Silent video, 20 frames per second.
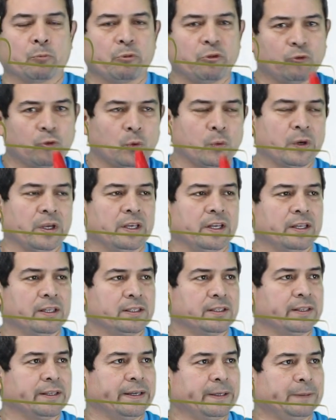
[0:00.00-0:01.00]
before we get
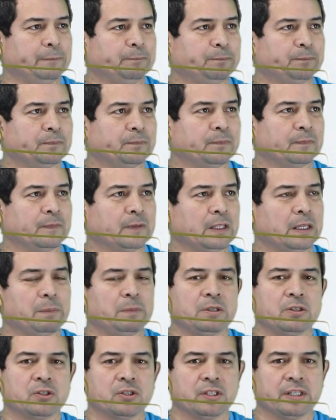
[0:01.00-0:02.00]
into that, let
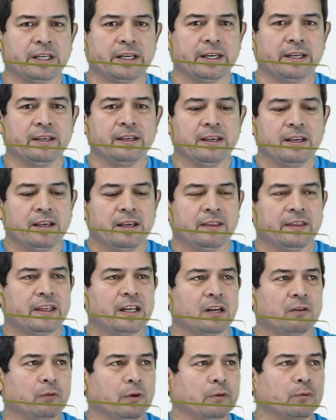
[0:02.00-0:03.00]
me just say
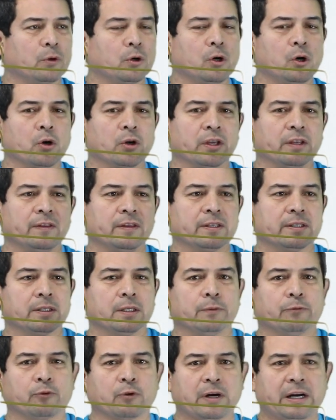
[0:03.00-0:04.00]
that if we were hooking this
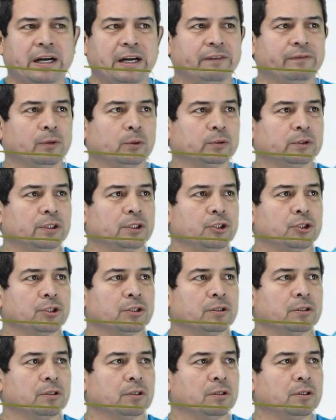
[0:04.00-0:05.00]
up for high
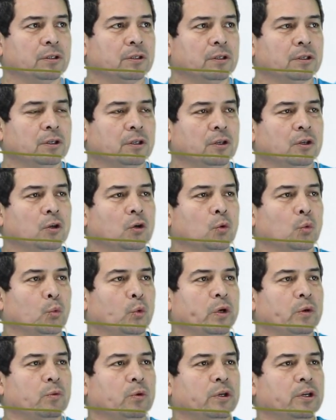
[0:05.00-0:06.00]
voltage,
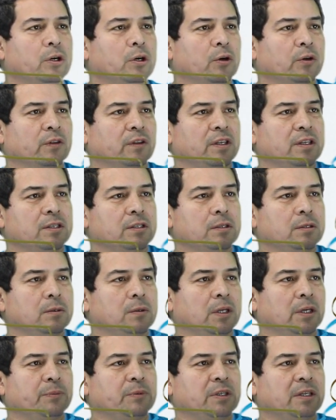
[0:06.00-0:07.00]
we would hook these
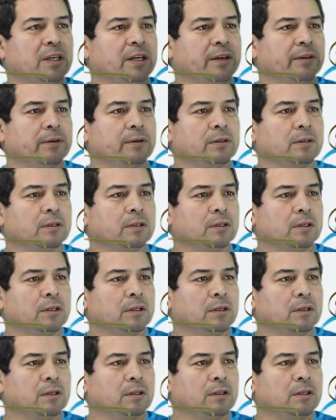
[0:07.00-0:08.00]
2 up together,
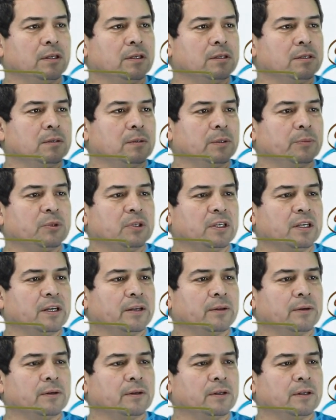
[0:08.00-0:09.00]
these 2 up
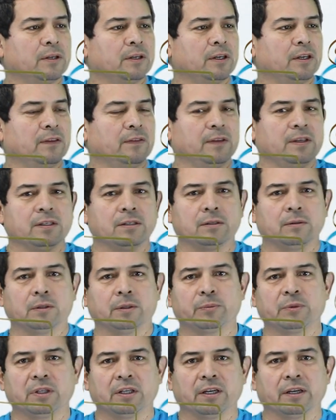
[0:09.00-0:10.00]
together, and these 2
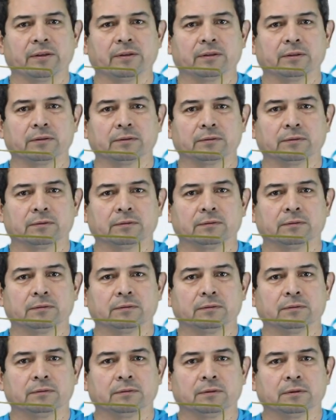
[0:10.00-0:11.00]
up together.
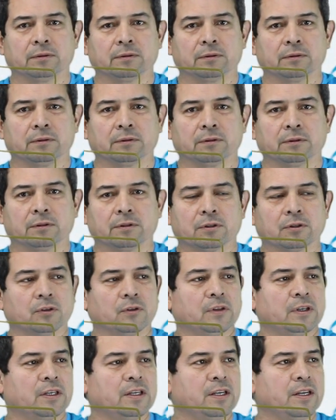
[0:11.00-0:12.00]

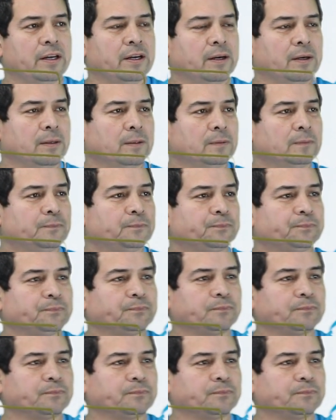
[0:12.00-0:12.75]
So that now,